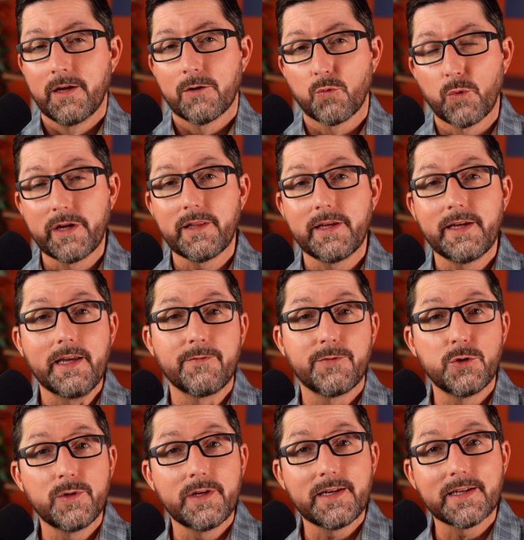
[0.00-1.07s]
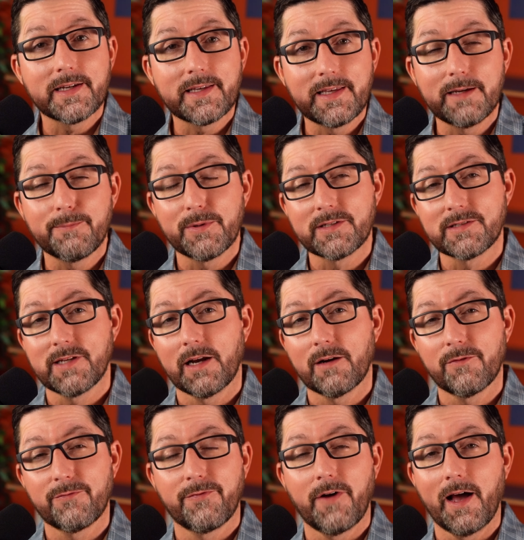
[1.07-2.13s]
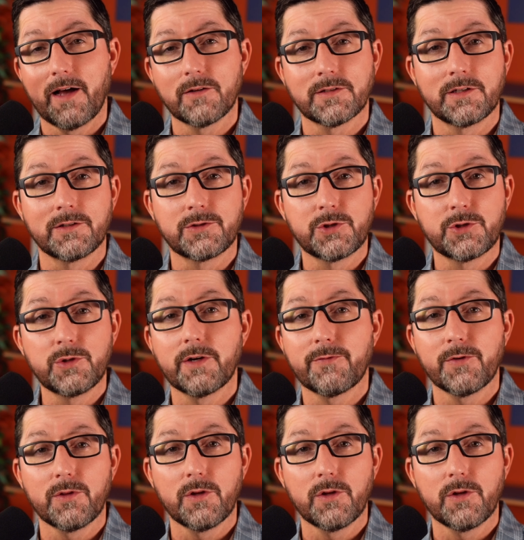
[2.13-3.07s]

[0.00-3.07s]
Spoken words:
Really, if you need to keep a set of files in two different